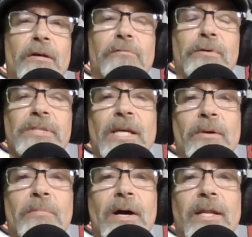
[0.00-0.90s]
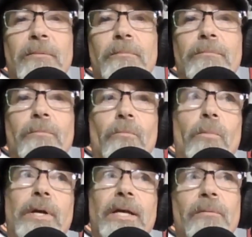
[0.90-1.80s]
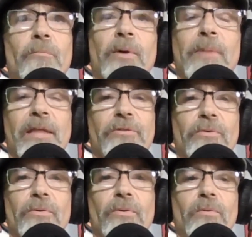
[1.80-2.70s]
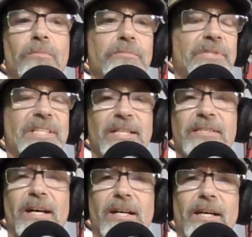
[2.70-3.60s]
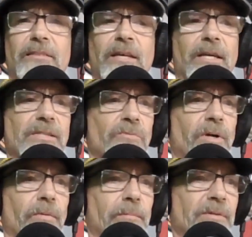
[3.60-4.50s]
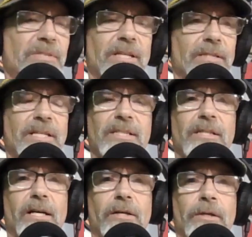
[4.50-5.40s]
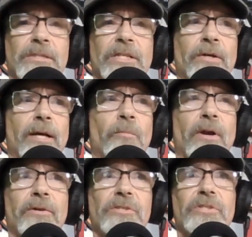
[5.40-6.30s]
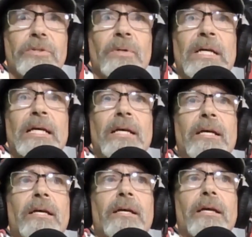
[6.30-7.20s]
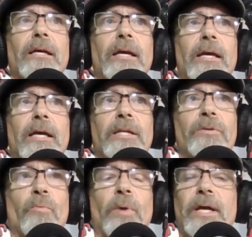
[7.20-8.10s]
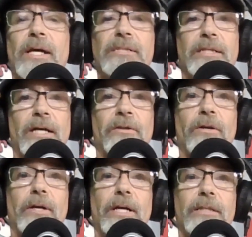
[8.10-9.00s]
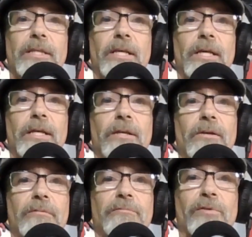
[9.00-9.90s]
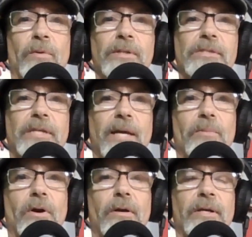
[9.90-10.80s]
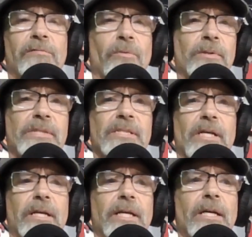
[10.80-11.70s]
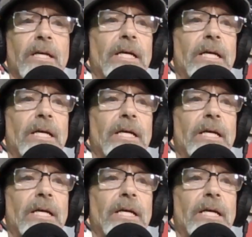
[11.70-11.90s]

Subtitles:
First time I met him, we met through TikTok, I think, is where we TikTok or Instagram, one of those two. And we got together at the Florence skate park in Florence, Kentucky.